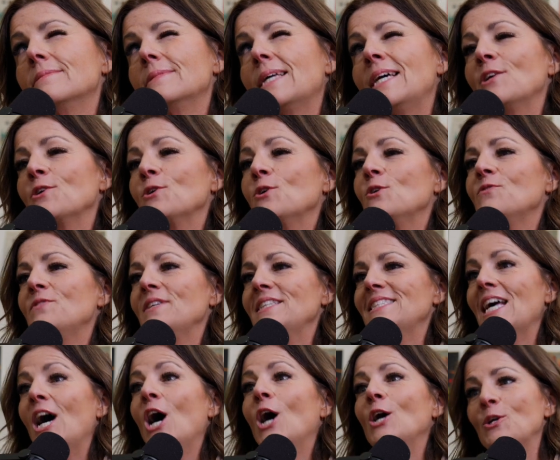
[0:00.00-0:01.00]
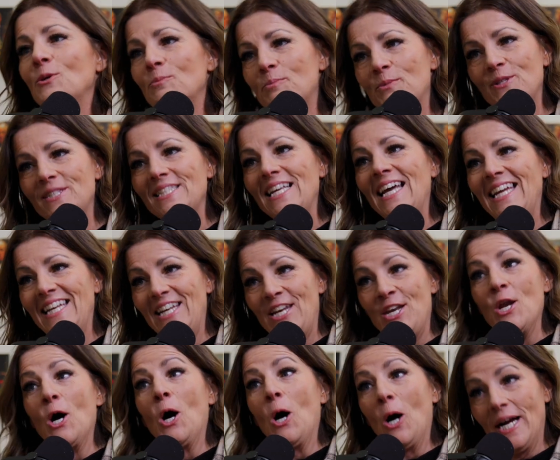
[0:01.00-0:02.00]
I don't know if it's 100%
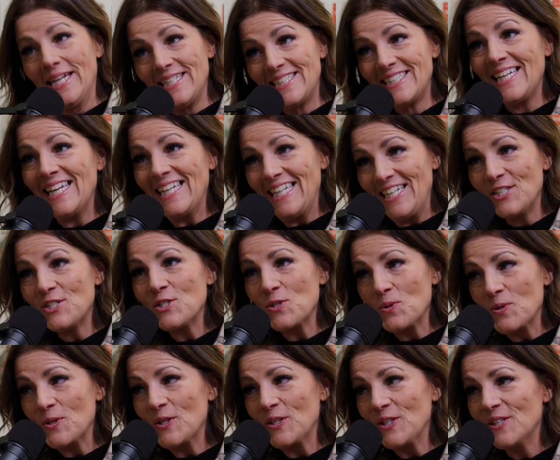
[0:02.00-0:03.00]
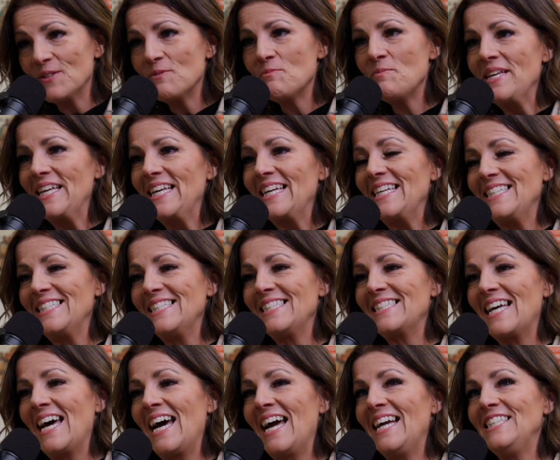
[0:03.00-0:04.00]
not getting shorter,
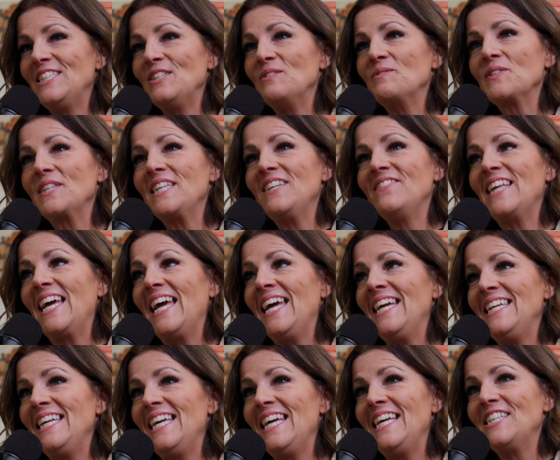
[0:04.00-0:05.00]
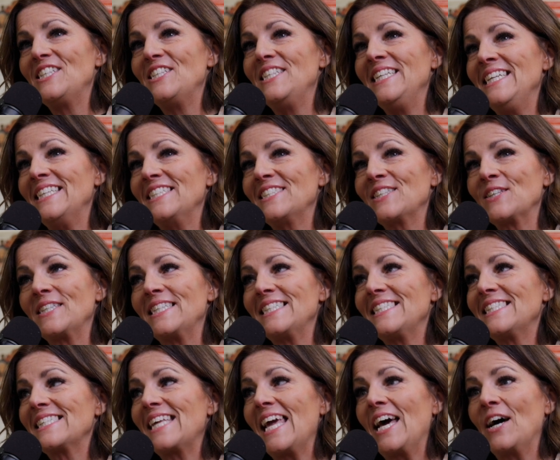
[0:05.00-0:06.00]
because I do believe that ADHD is on a
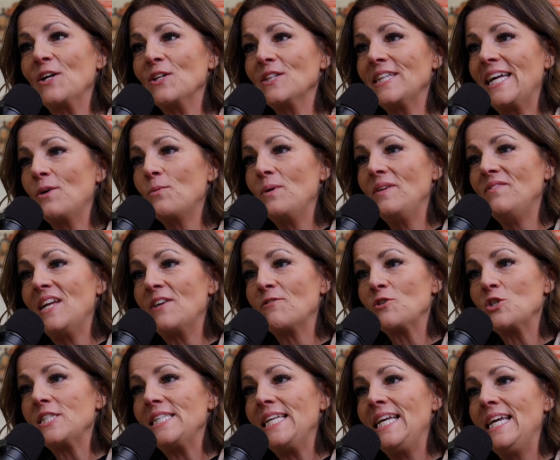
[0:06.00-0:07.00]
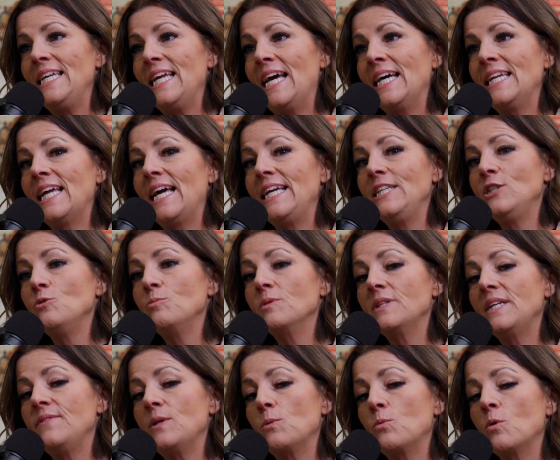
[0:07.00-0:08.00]
scale like we've never seen. And I do believe that